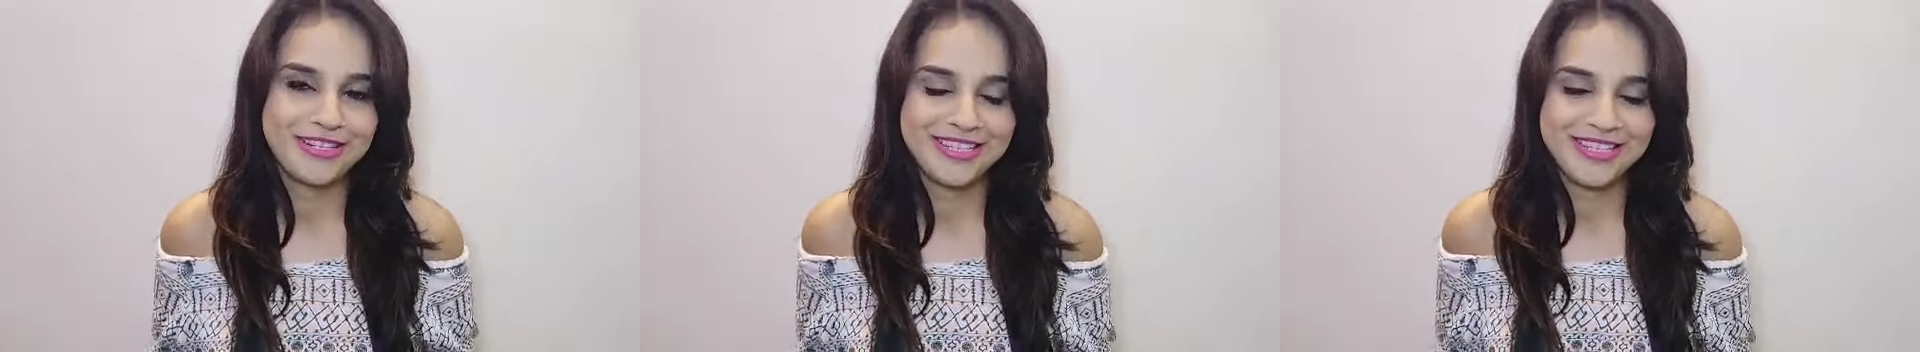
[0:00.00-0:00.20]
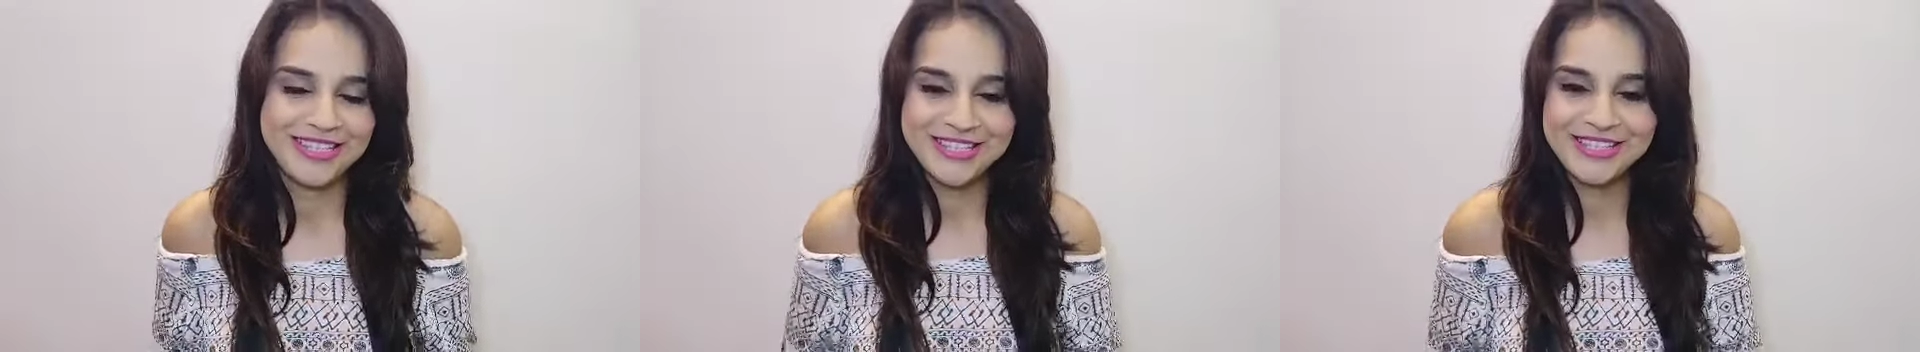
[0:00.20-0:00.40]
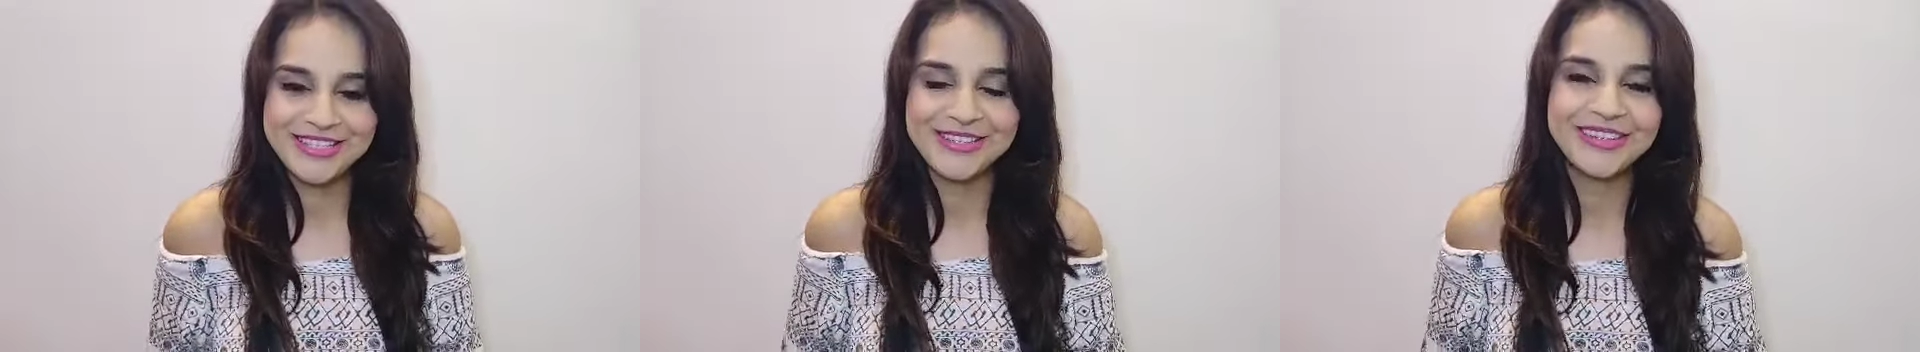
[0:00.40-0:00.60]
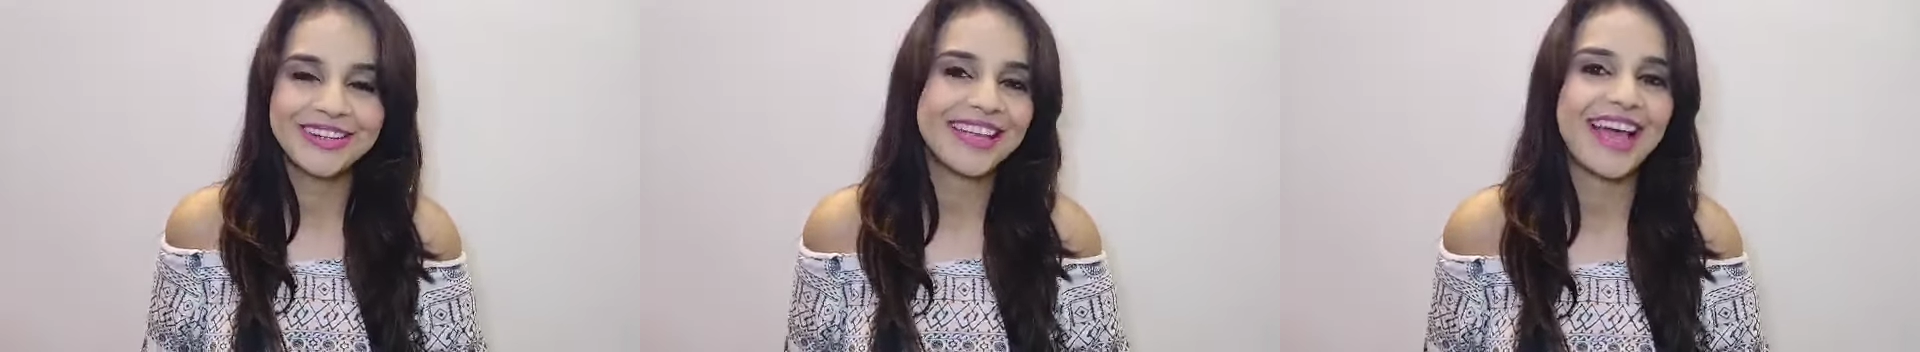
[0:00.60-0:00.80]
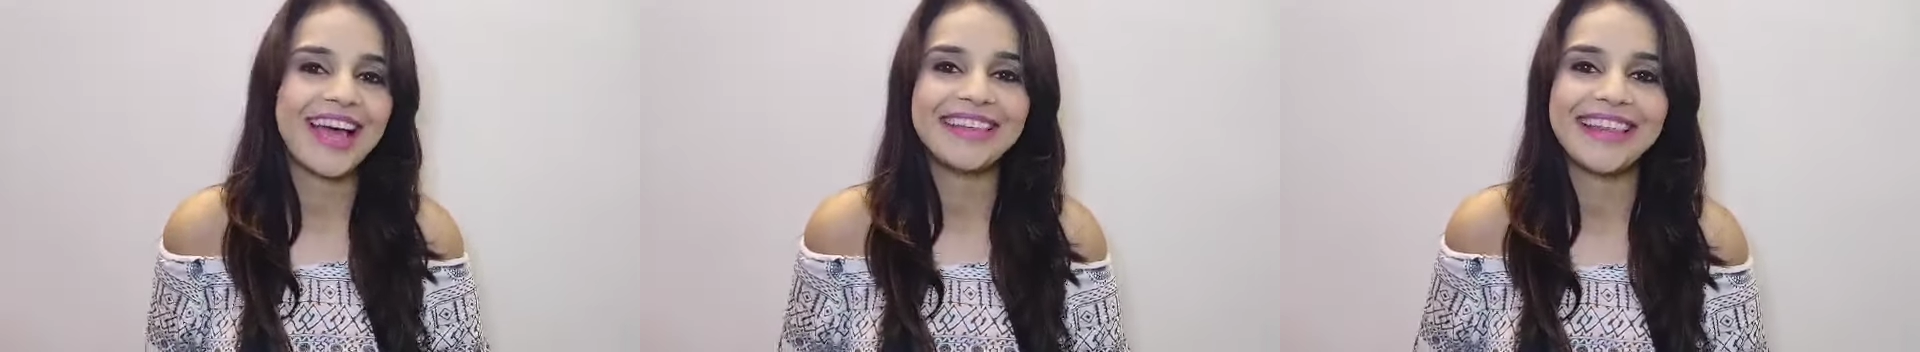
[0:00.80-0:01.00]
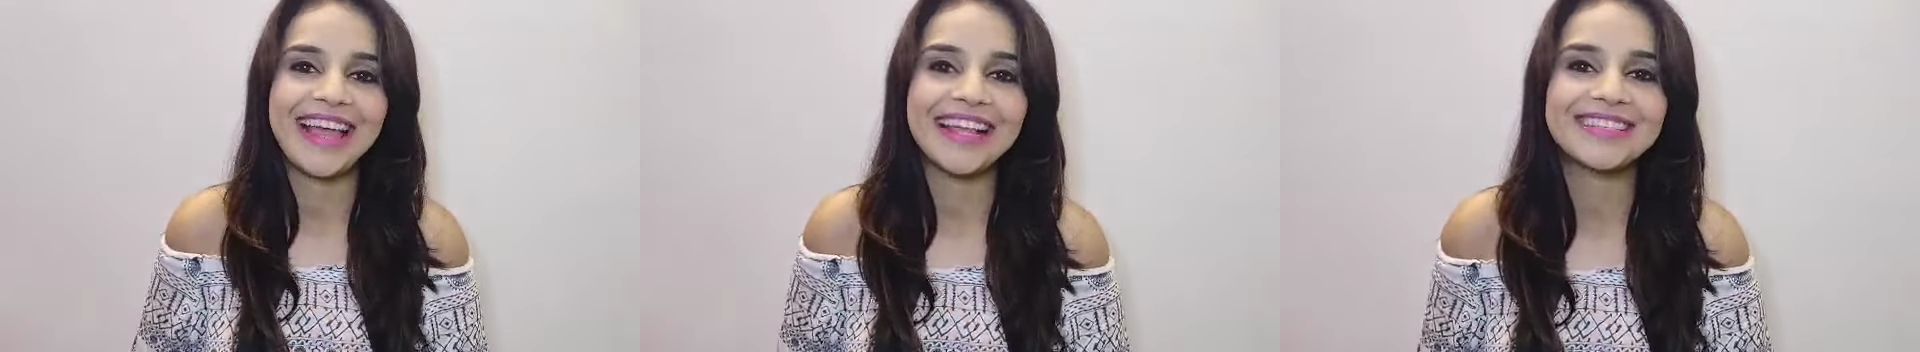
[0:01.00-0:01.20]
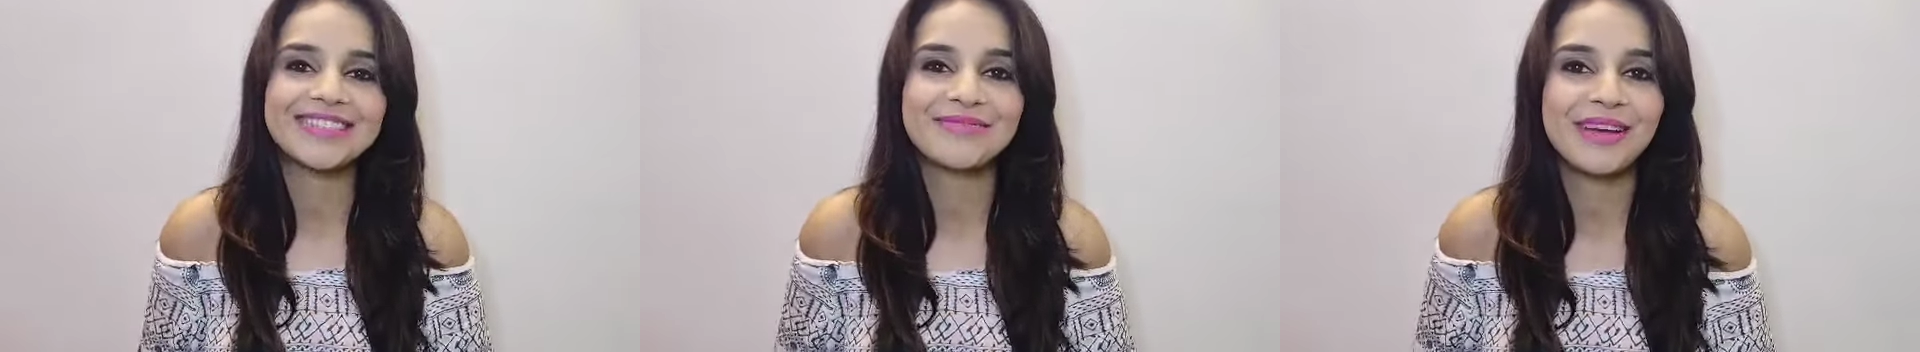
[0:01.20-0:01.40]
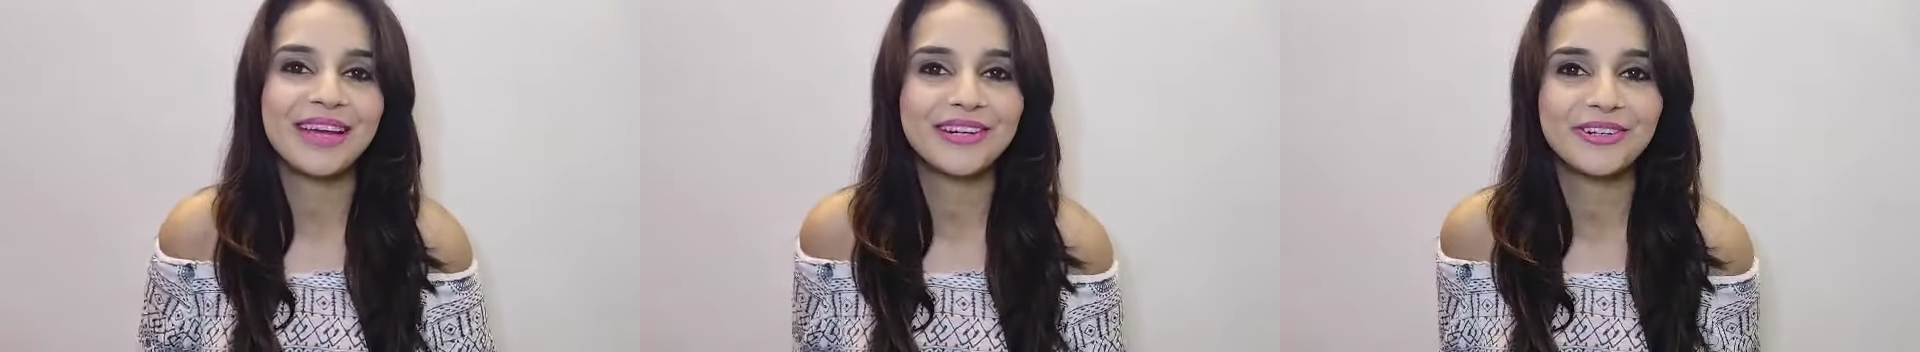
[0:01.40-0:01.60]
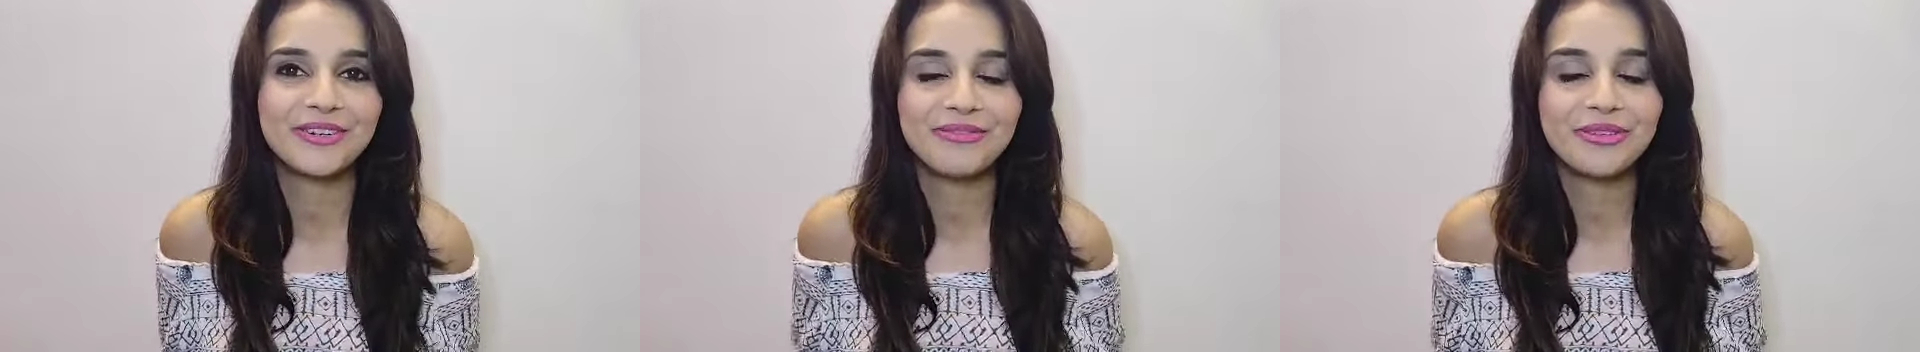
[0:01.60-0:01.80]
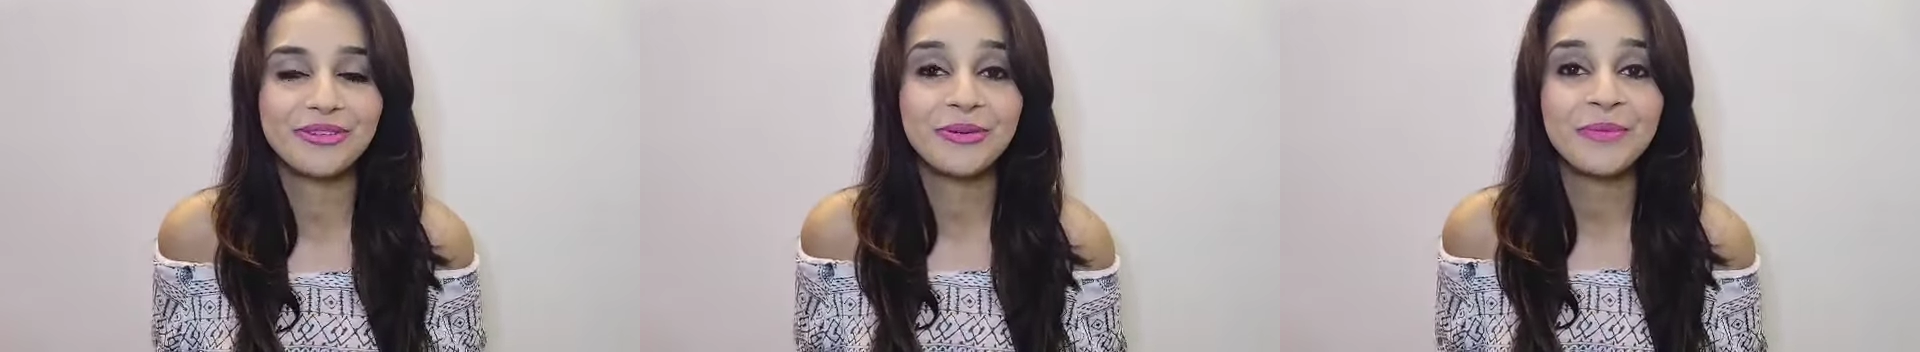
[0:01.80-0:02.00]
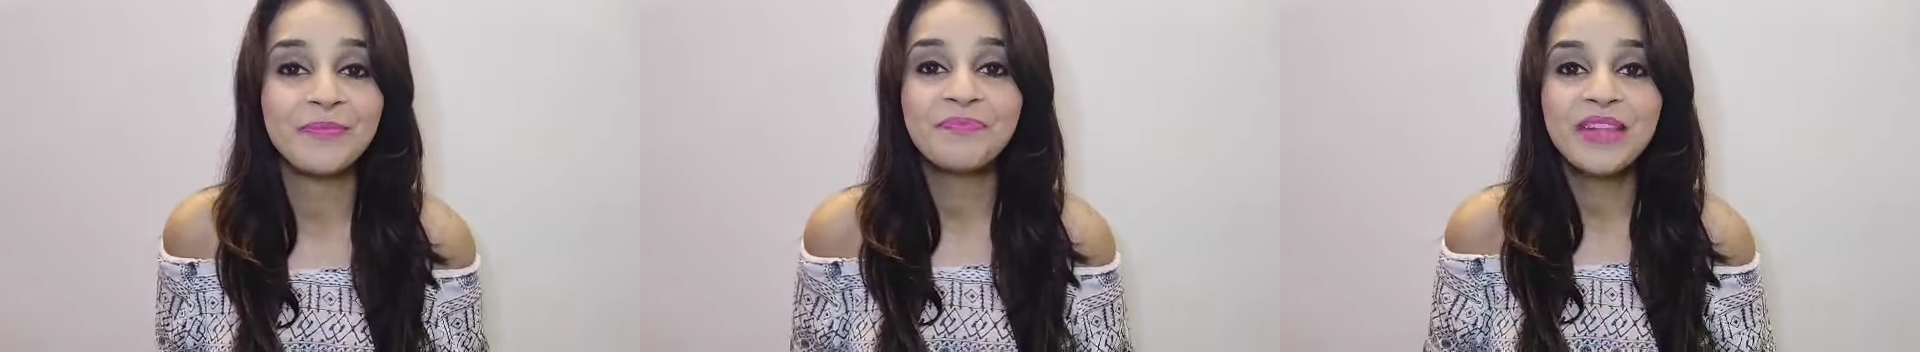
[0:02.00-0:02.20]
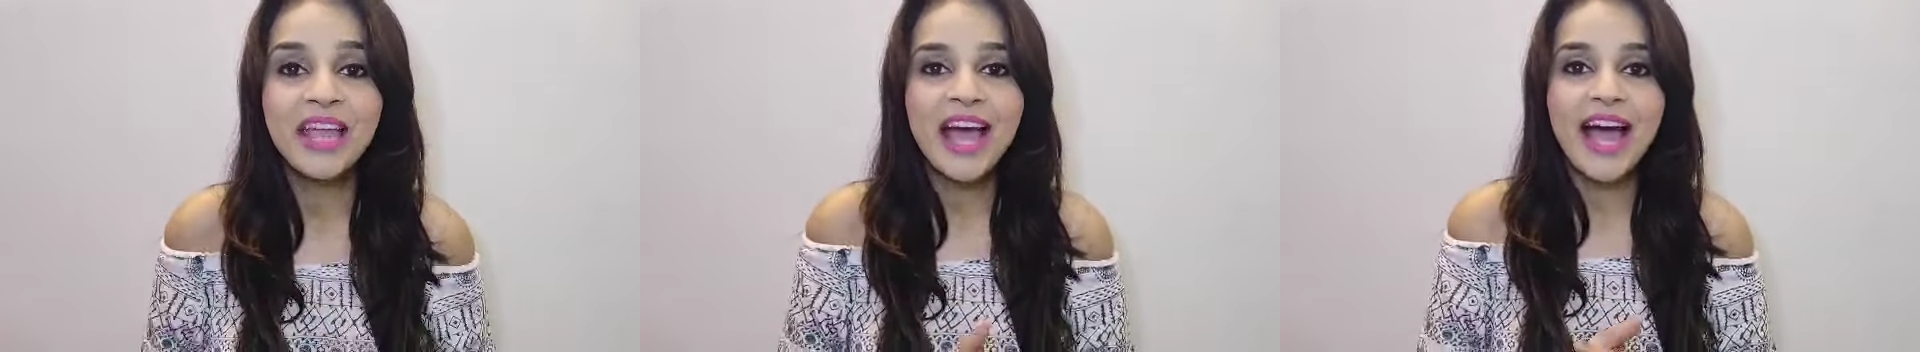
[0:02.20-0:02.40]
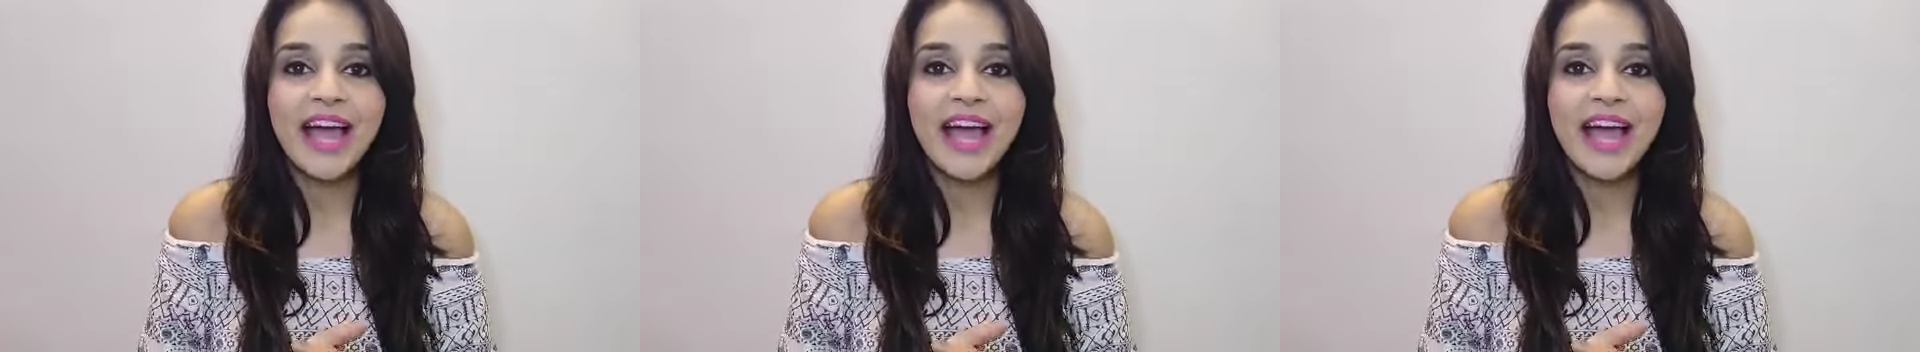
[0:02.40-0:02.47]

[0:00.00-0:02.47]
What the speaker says: So yeah, that's my review.